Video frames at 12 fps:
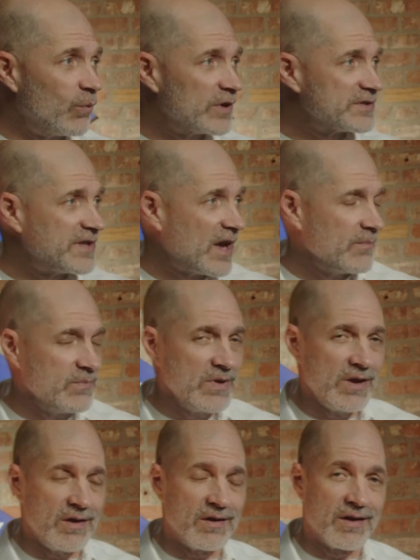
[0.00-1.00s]
does that
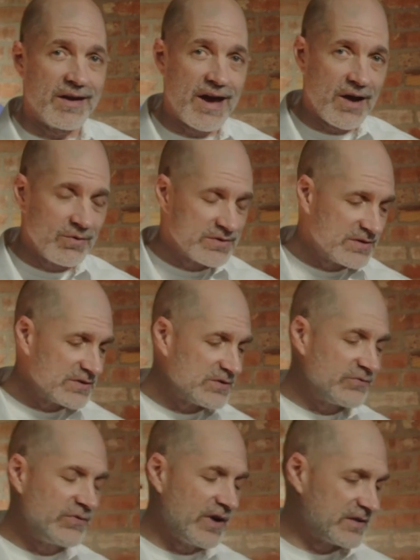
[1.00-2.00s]
mean, and how is this
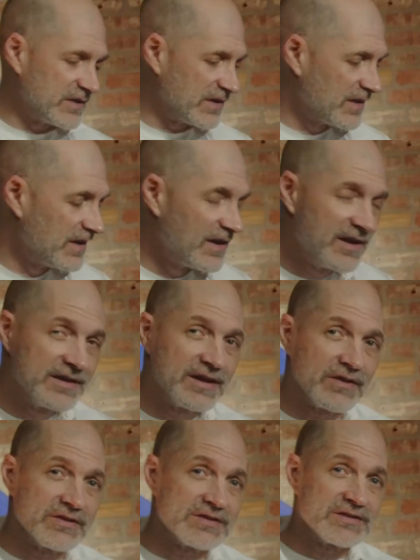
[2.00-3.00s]
affected?
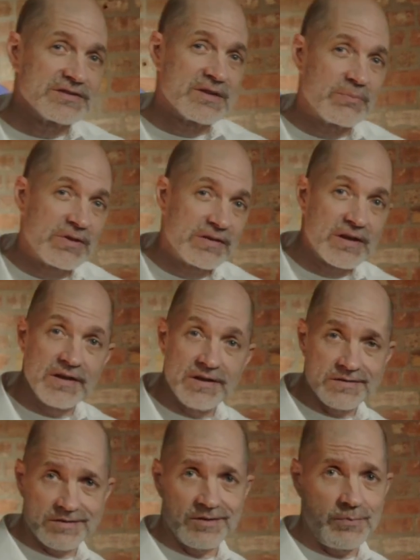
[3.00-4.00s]
Now, this is something that
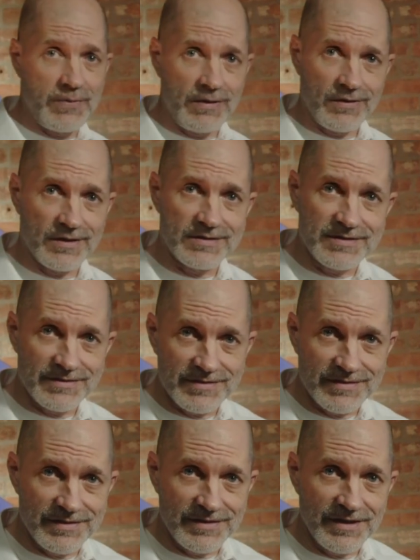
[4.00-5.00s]
isn't apparent
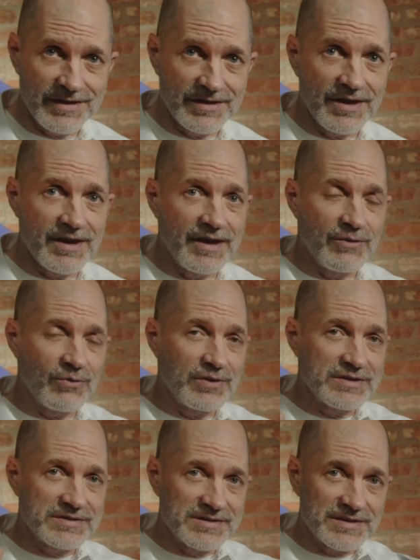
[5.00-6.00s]
to the naked eye or
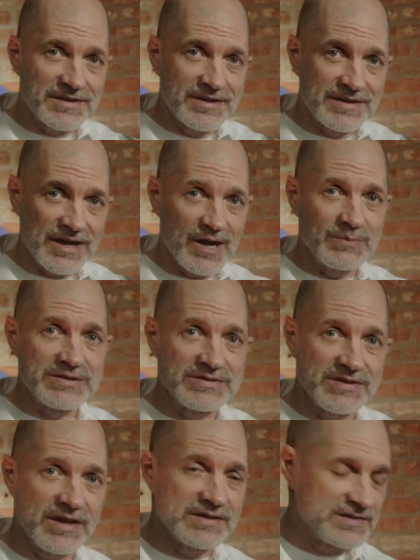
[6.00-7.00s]
isn't common
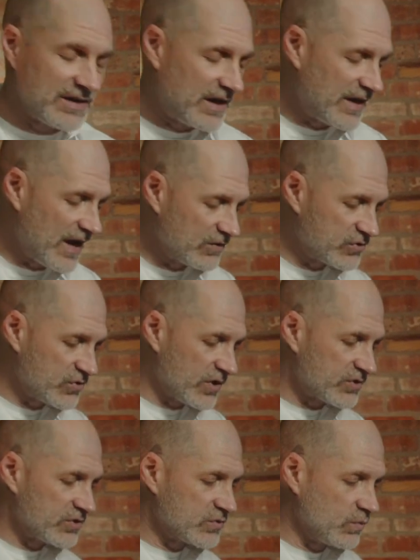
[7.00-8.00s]
sense on how
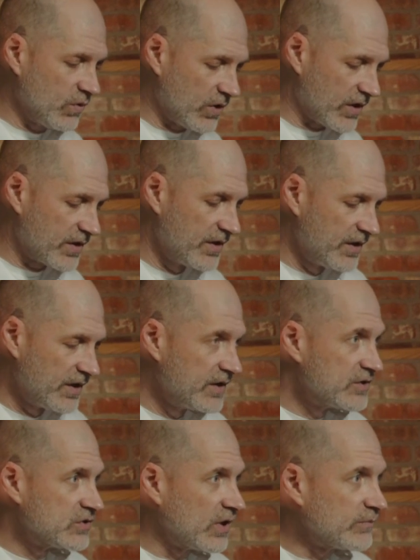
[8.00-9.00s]
structures work.
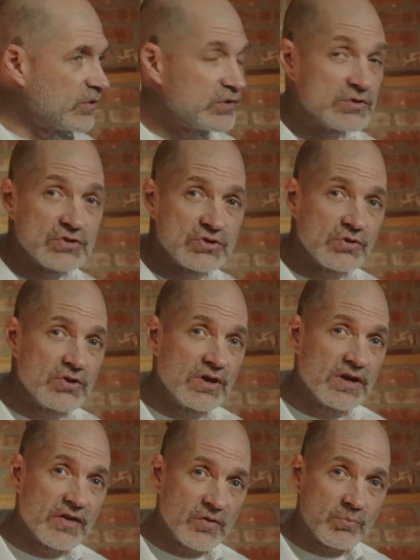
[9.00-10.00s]
So I'm going to show you
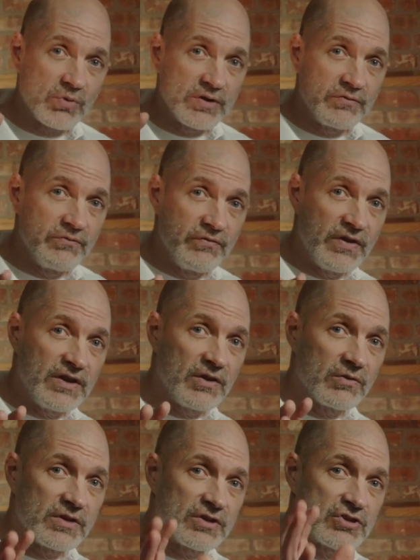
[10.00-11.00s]
another brief
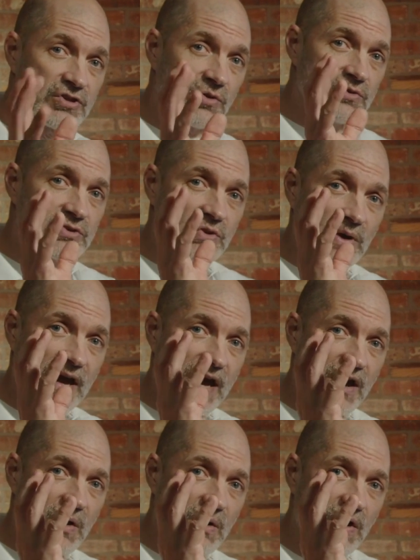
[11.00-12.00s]
video that shows you
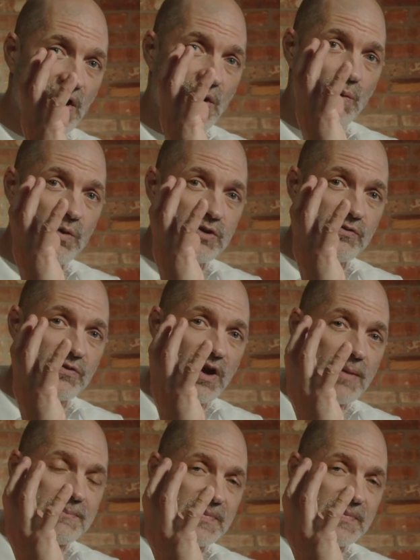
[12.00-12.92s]
how, when you've got